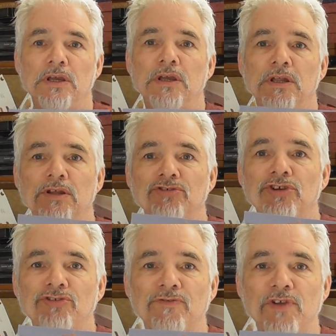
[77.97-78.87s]
And it's
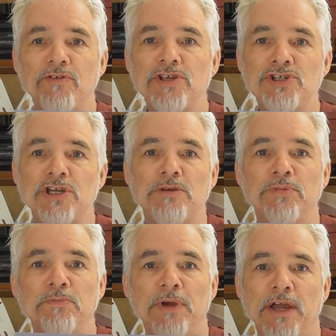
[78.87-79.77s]
just a very cheap
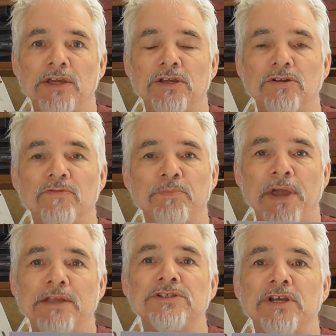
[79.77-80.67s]
packet of
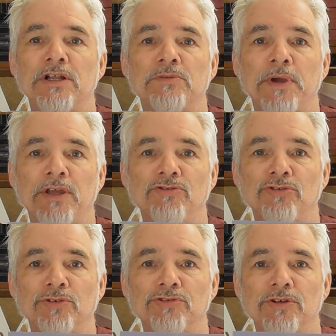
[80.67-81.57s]
Pentel
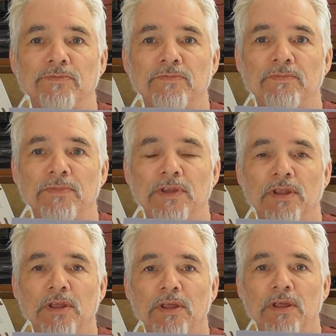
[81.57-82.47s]
pencils.
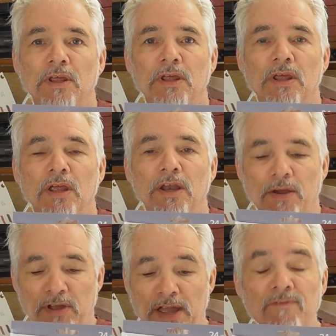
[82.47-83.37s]
Now
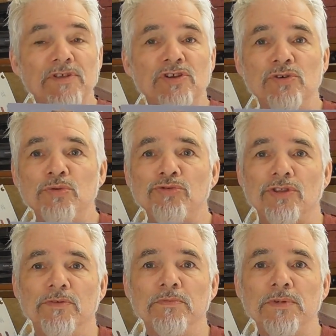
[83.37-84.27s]
I haven't used
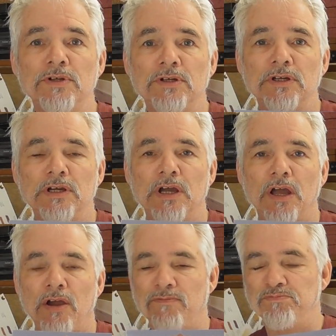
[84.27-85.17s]
them.
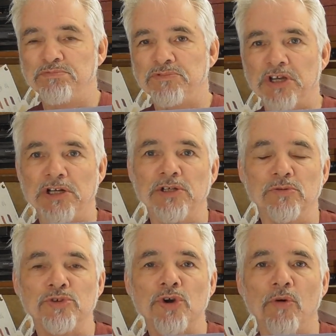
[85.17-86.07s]
I've done a
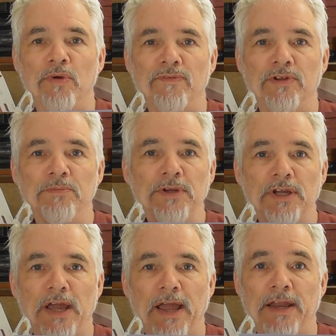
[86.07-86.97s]
little jot with them,
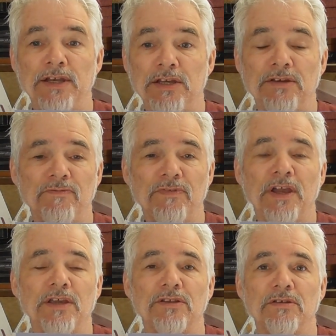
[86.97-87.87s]
and in
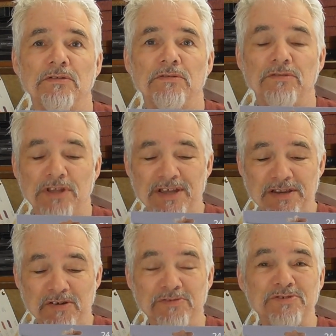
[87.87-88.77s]
fact they're
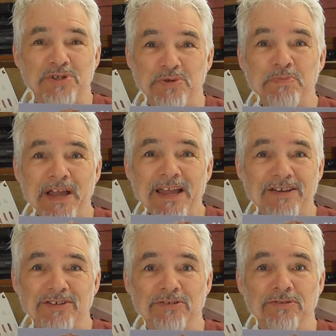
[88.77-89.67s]
not too bad,
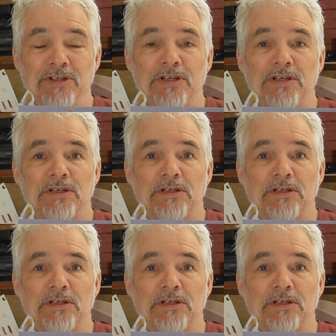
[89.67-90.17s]
I don't think.